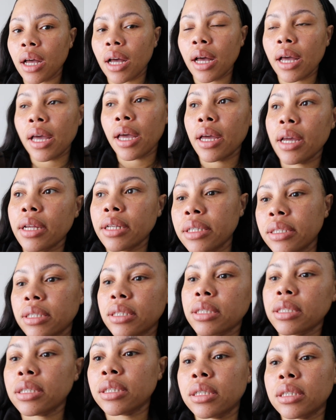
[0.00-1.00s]

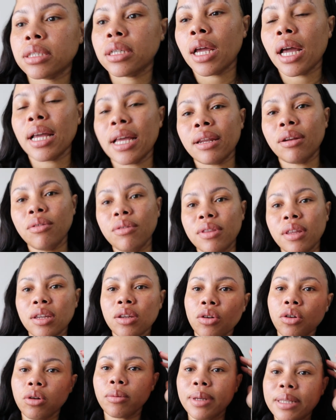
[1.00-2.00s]
And I don't
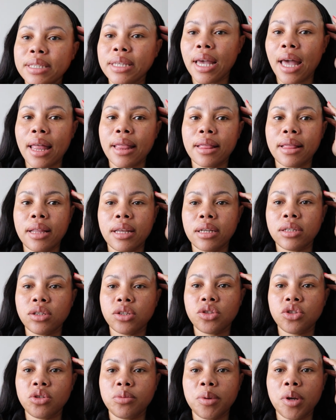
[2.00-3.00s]
think I'll be the hand clear,
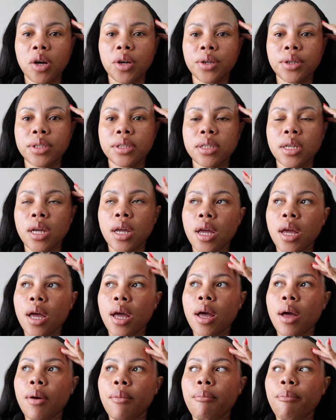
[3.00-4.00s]
just to be honest.
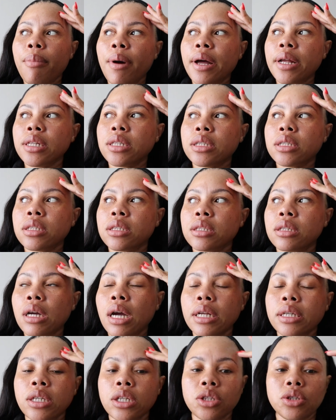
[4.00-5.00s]
But
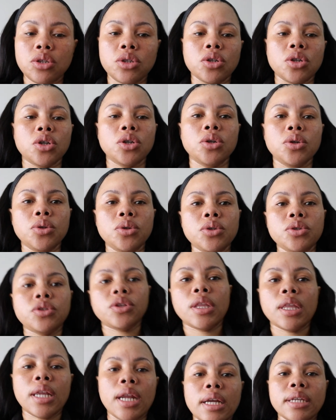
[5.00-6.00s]
I need to go
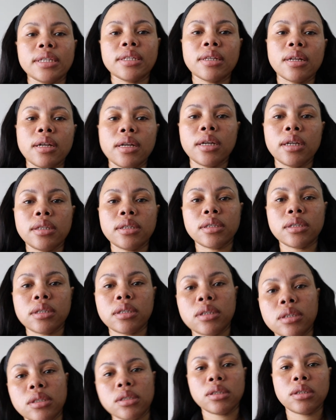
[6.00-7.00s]
so that I start
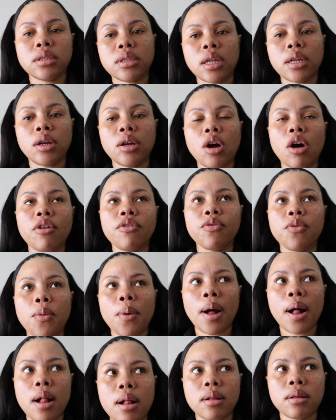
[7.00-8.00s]
off
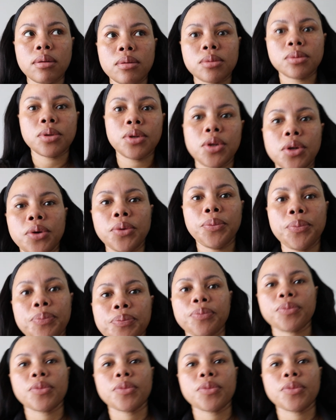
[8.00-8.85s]
well, you know.